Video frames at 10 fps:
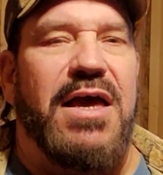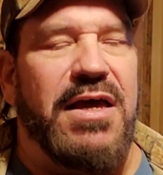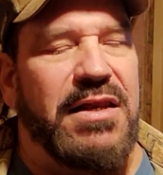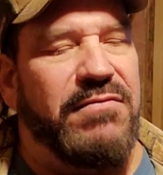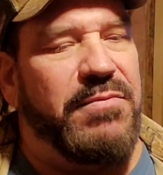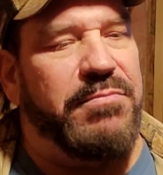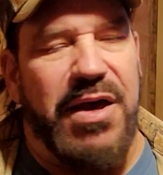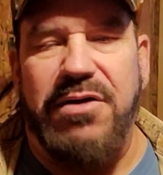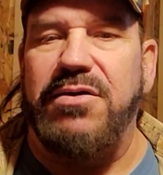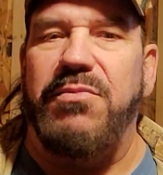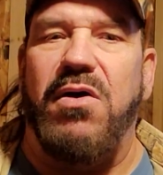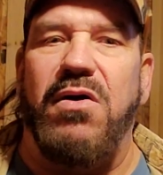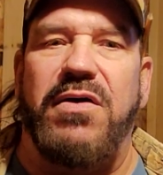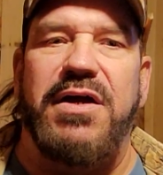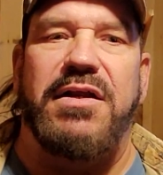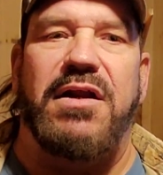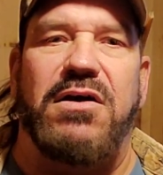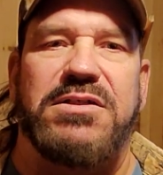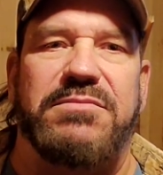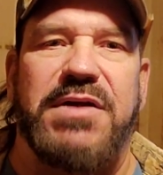and even better tomorrow, and an
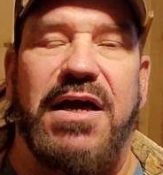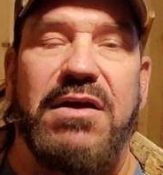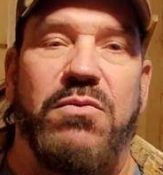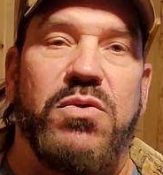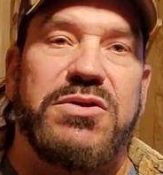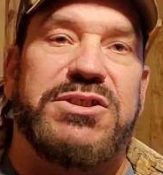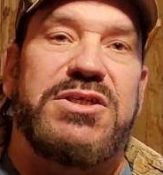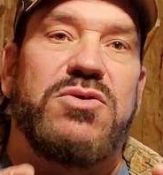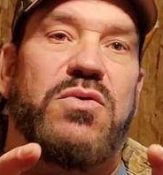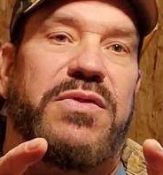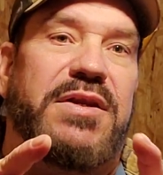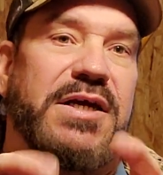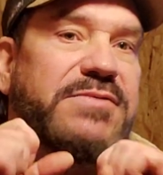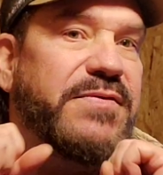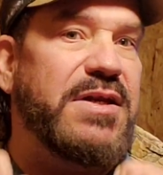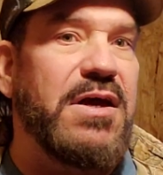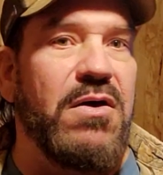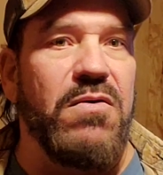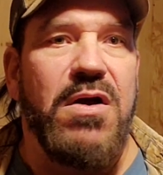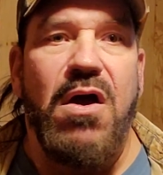awesome night, and we'll see you on the next
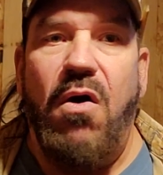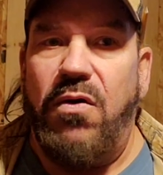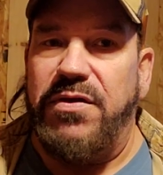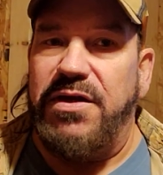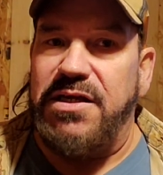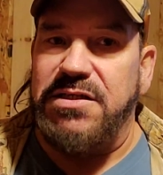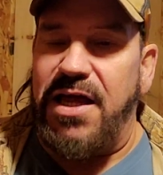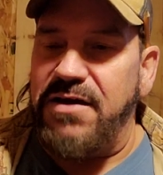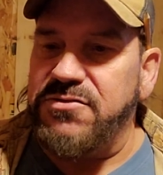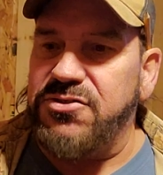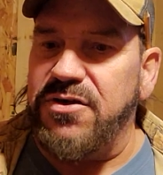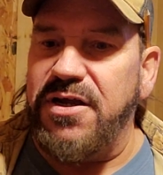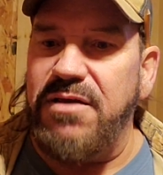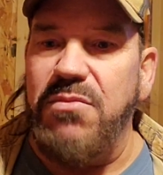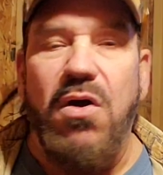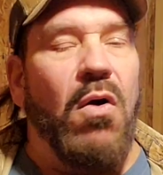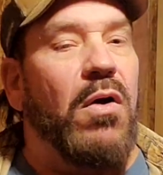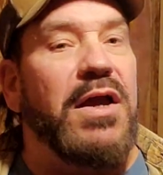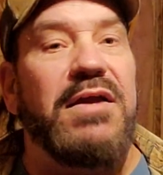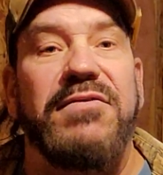video, or the next live stream,
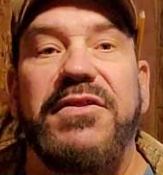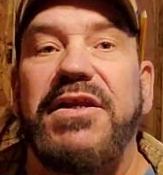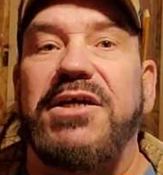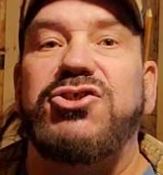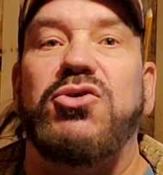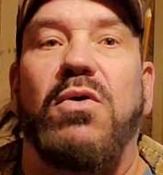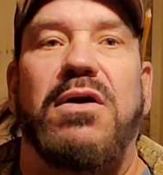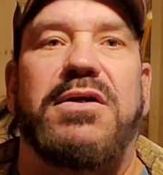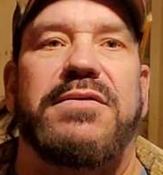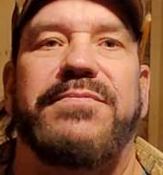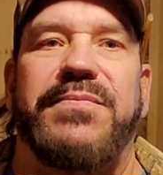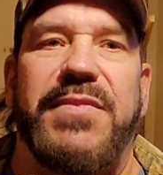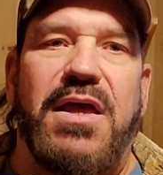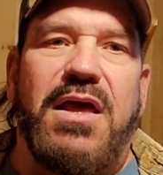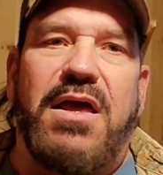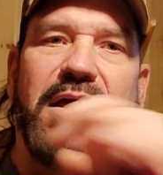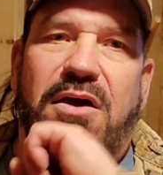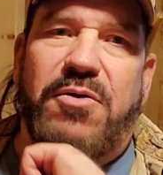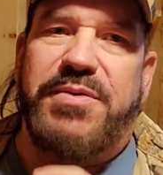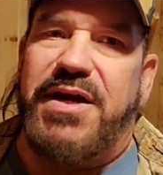or even the next short.
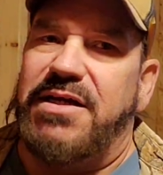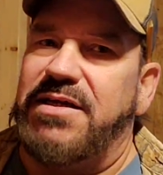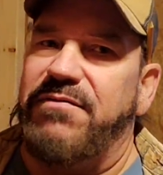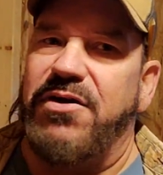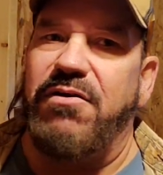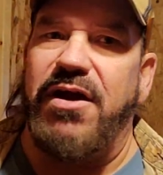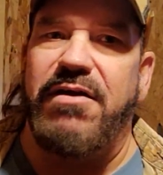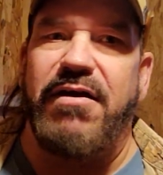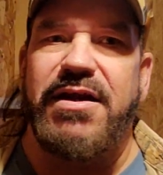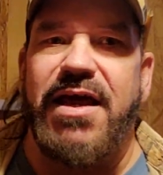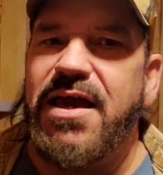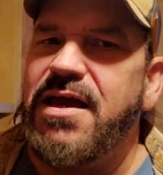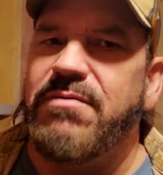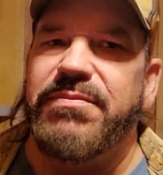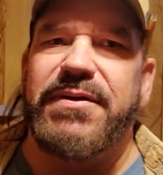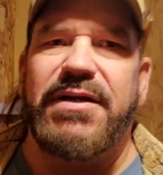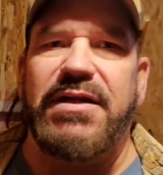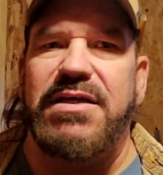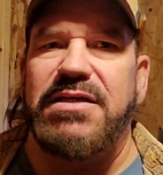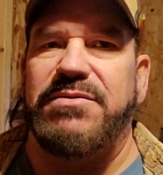Hope you guys have a great, great day, and
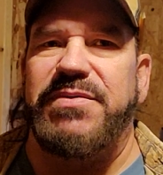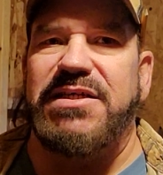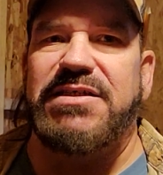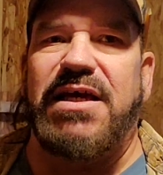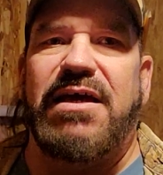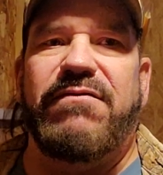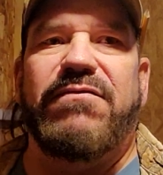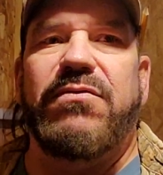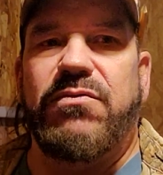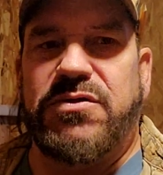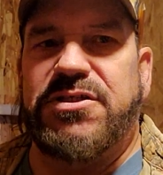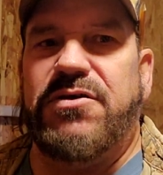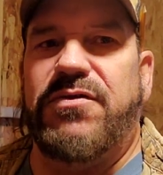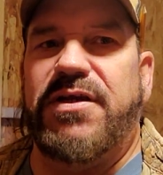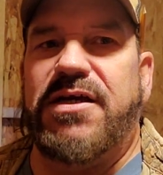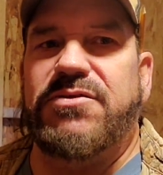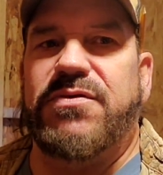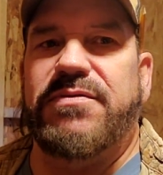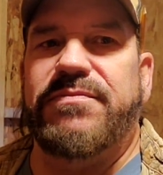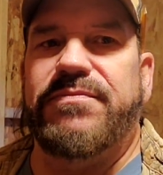please be safe. We'll see you on the next
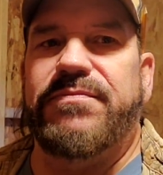one.